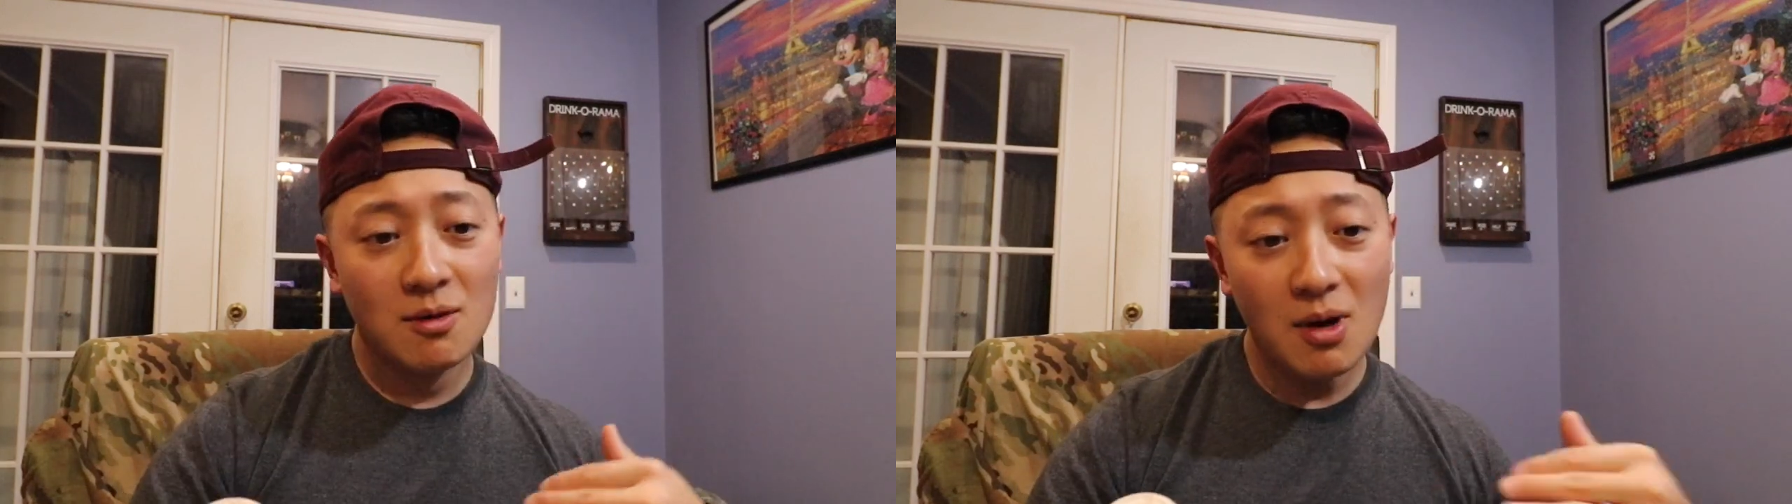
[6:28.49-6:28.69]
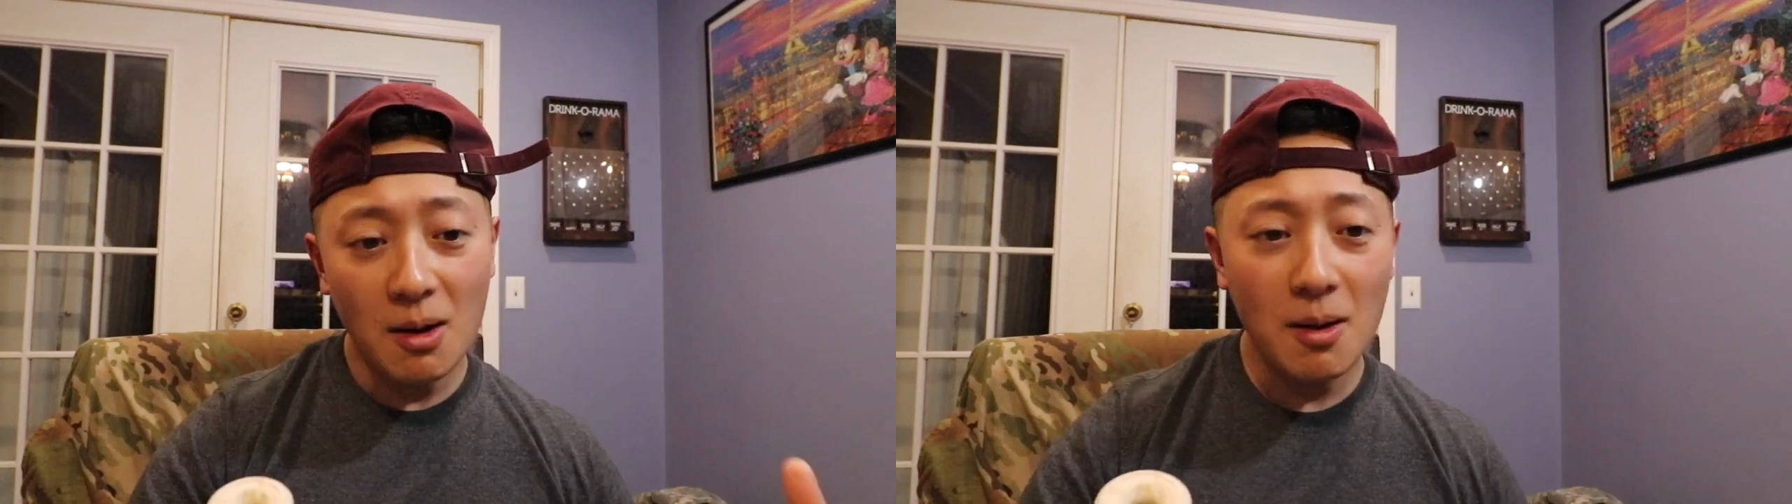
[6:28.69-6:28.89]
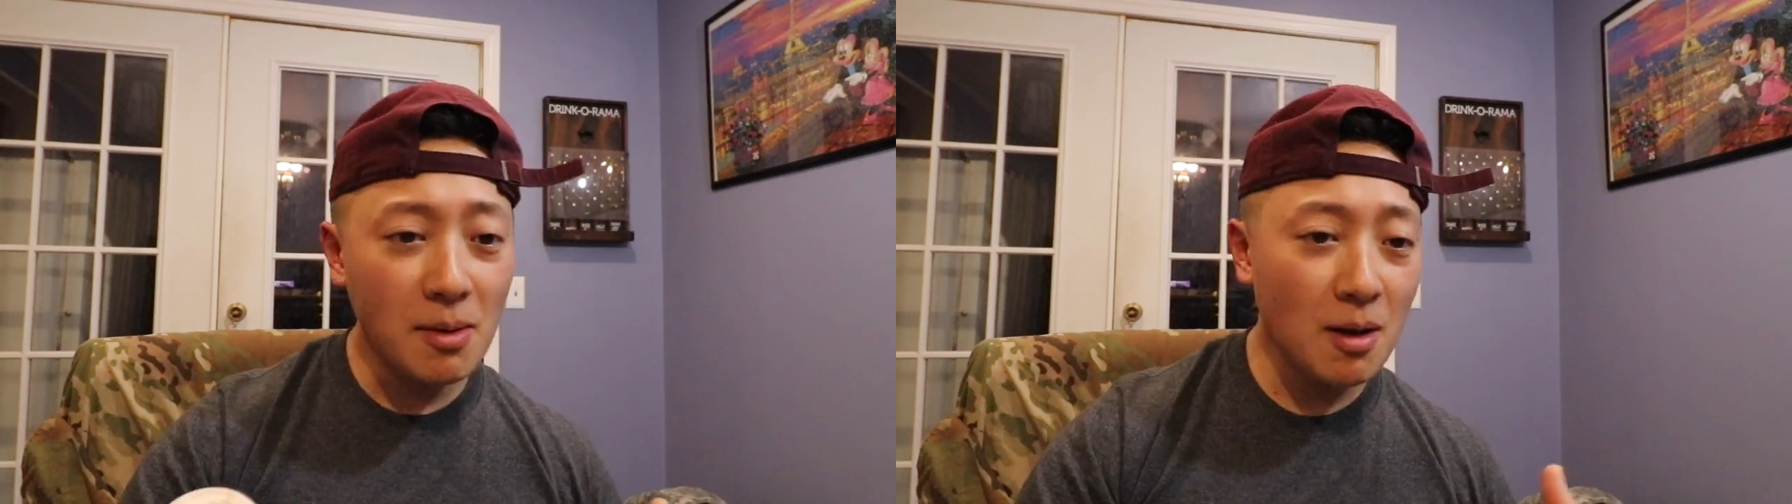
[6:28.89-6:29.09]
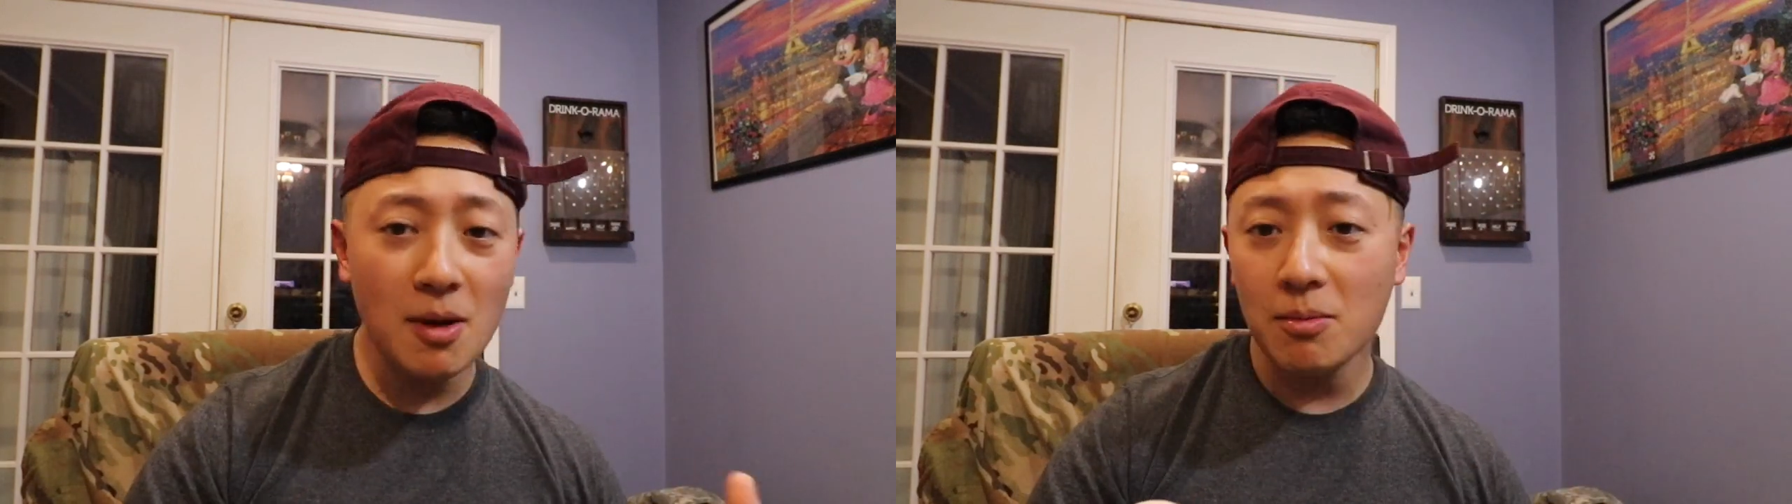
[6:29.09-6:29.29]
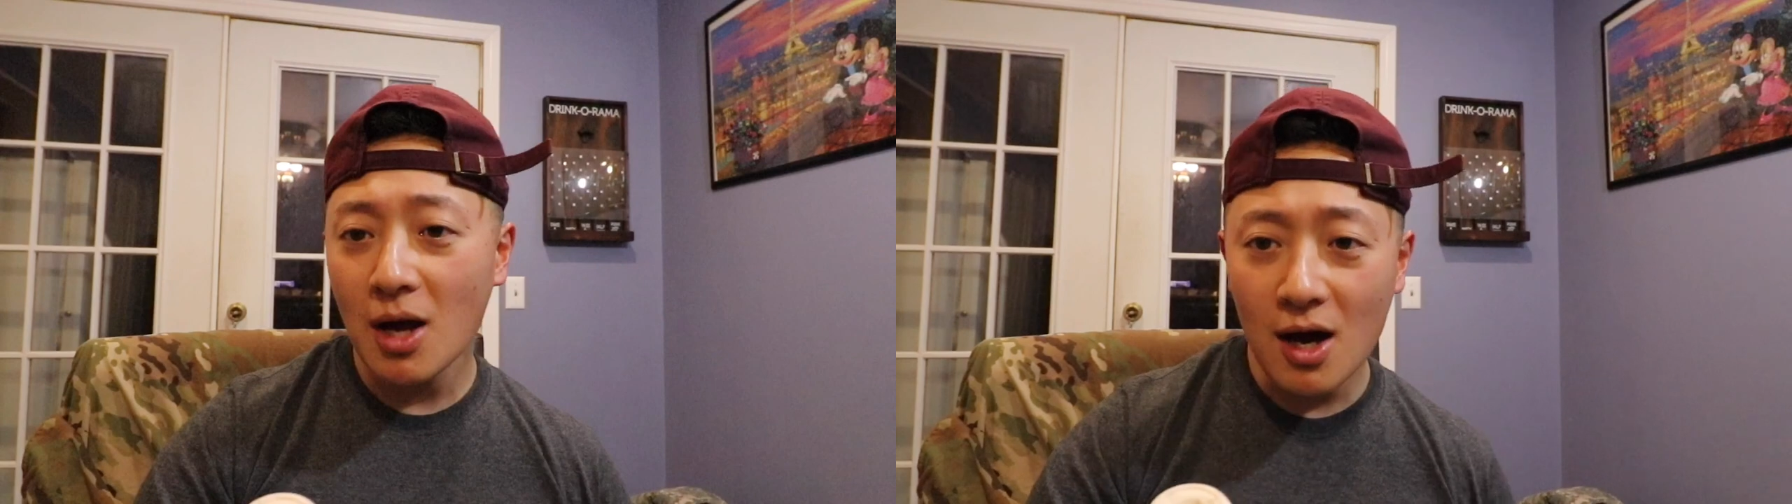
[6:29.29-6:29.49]
Blah, blah, blah,
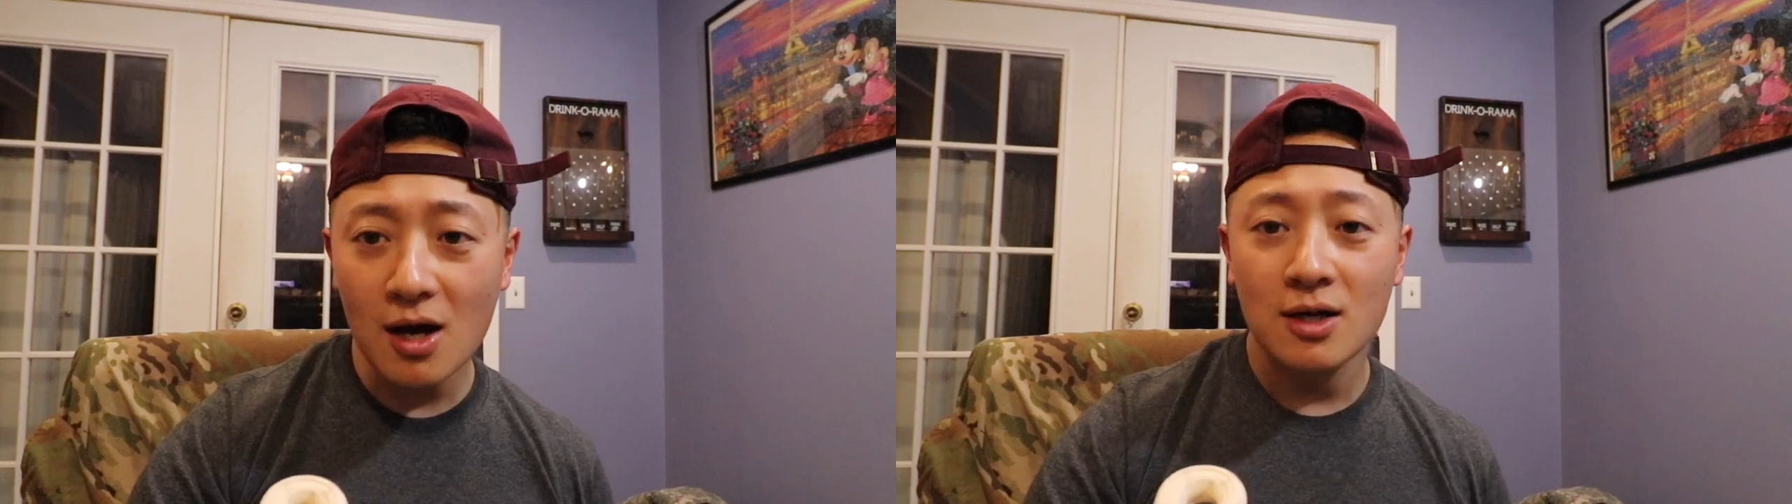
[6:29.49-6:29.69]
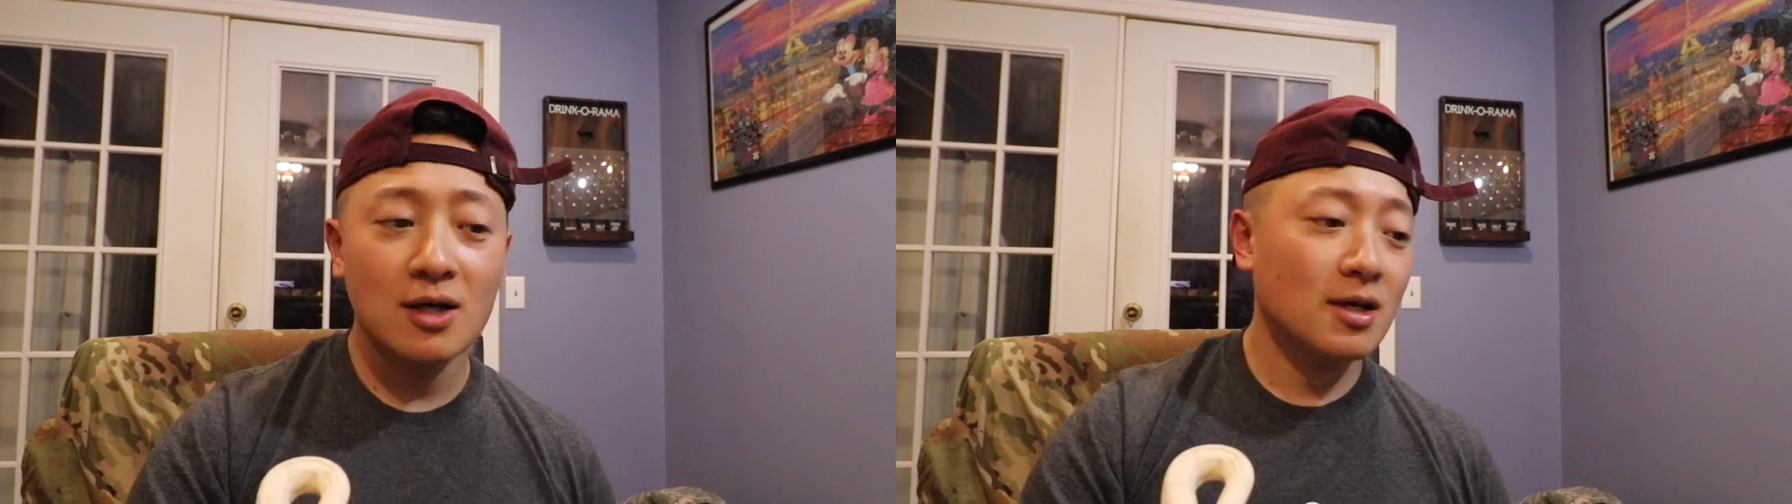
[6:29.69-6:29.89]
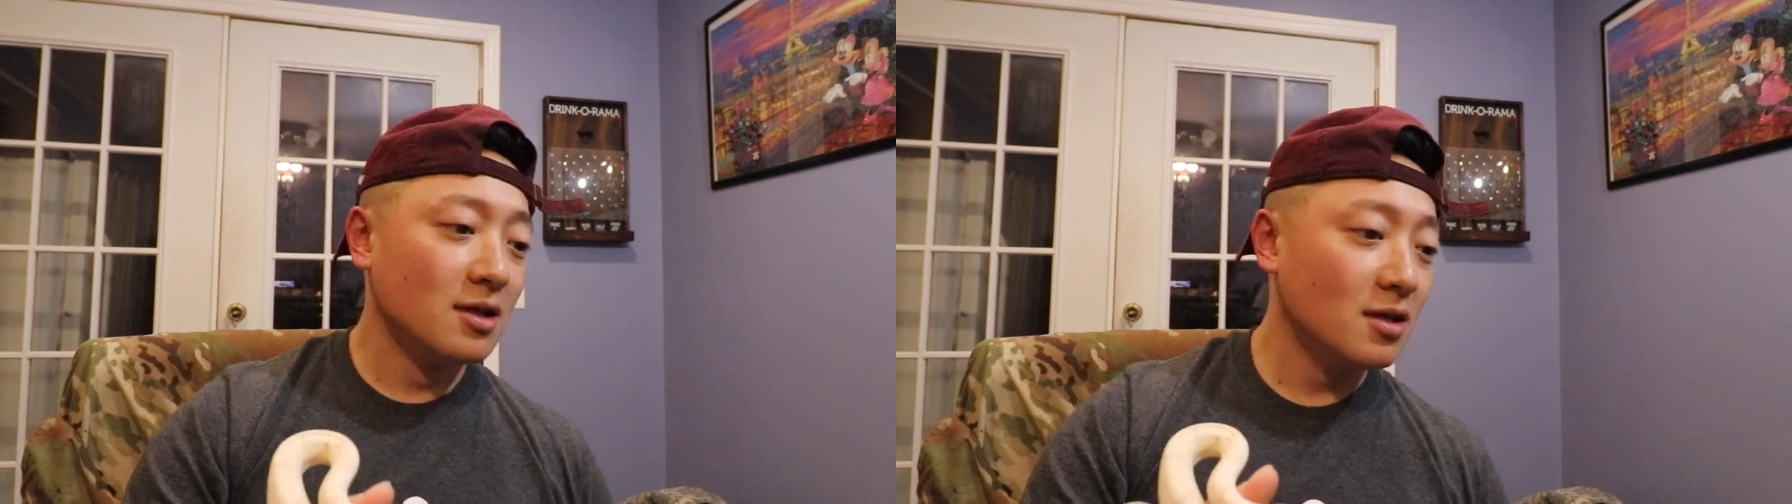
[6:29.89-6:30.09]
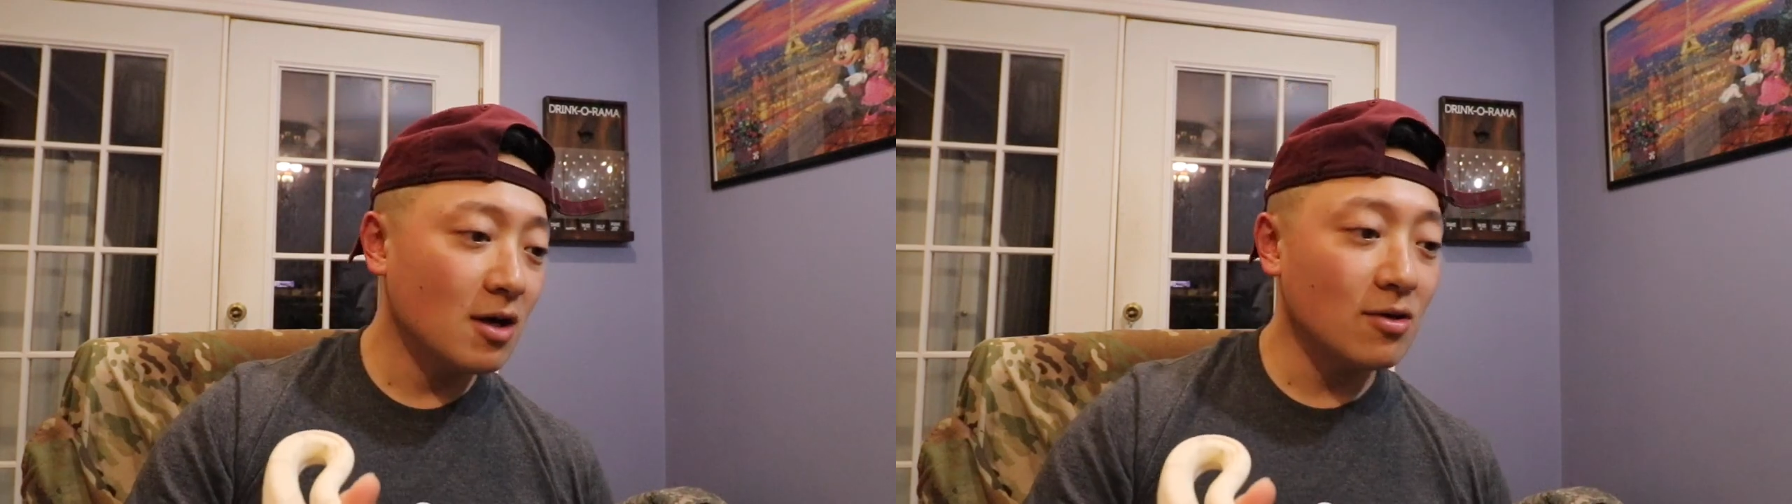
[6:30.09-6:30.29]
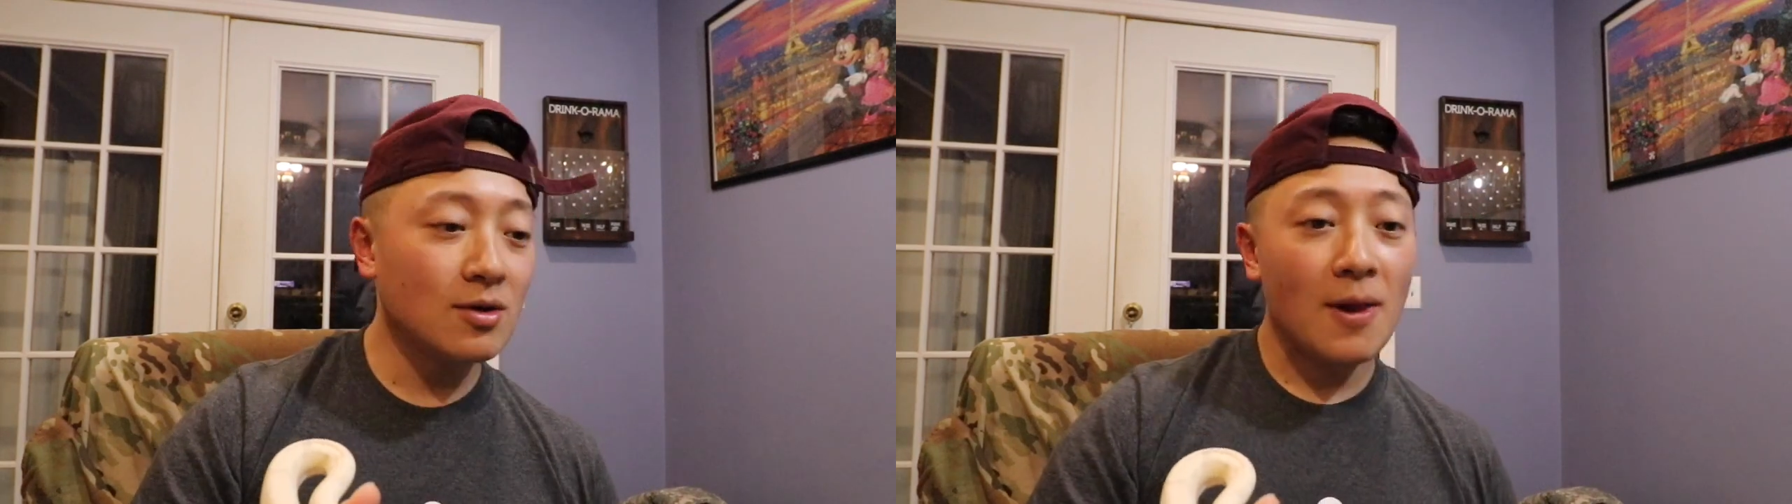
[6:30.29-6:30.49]
blah, blah, you
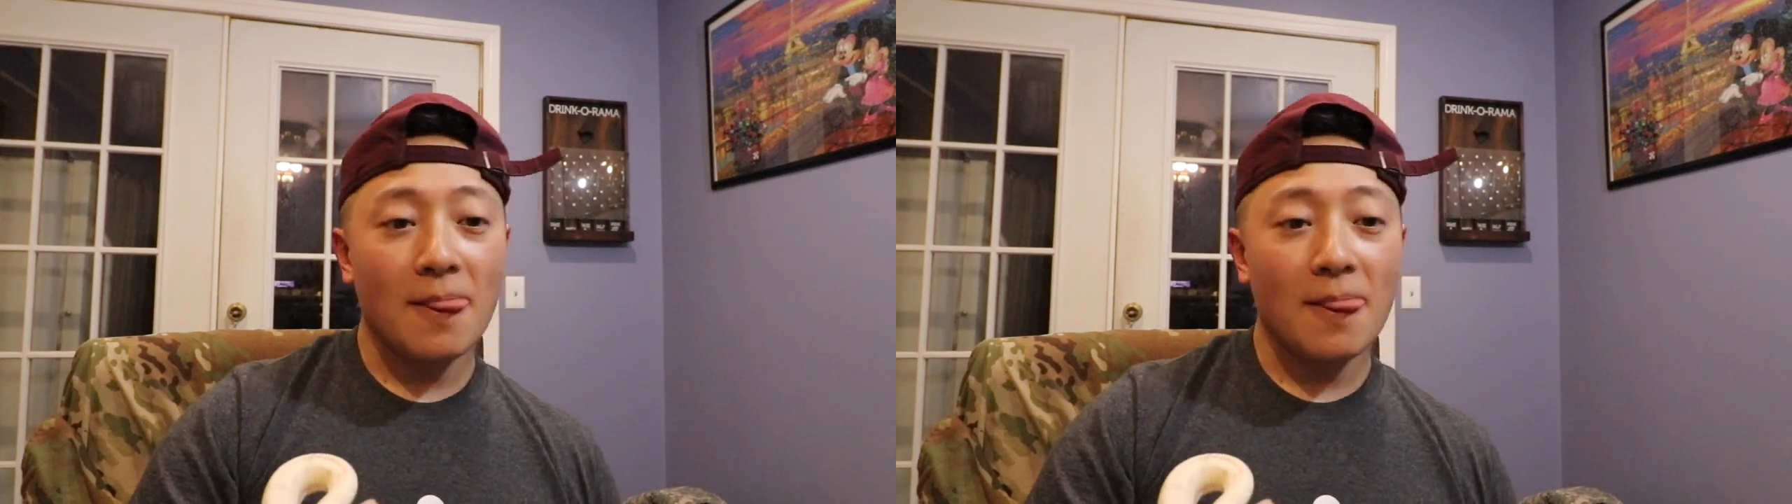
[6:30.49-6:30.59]
know?